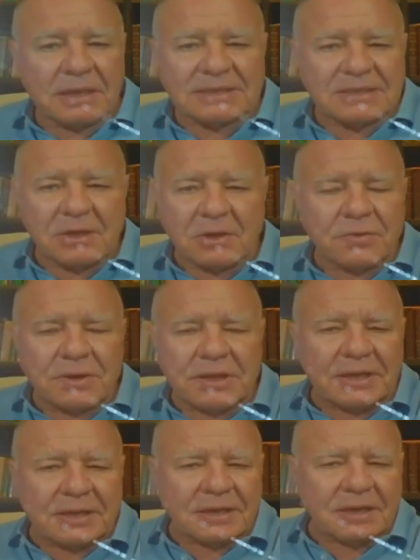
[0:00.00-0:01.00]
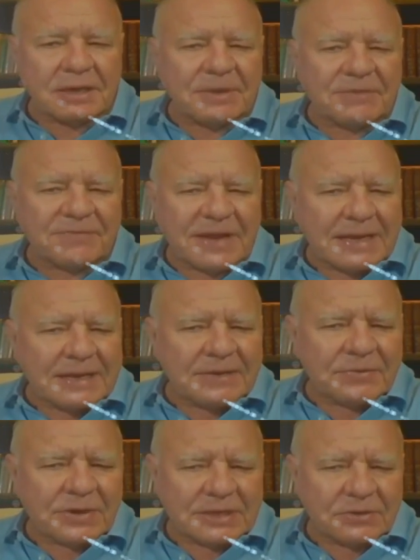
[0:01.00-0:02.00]
has no economic
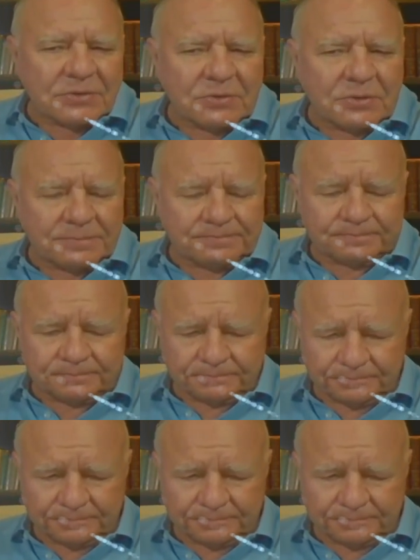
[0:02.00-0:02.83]
value at all.